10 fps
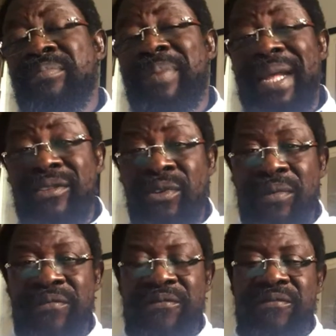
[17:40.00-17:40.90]
parts
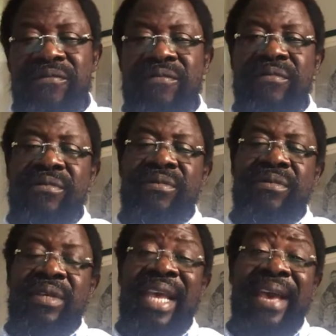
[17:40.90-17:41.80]
of
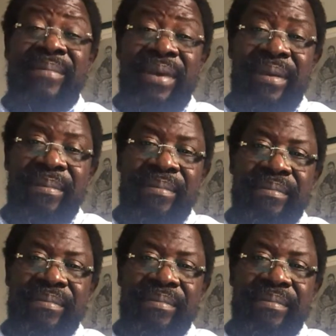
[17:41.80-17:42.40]
Kebbi,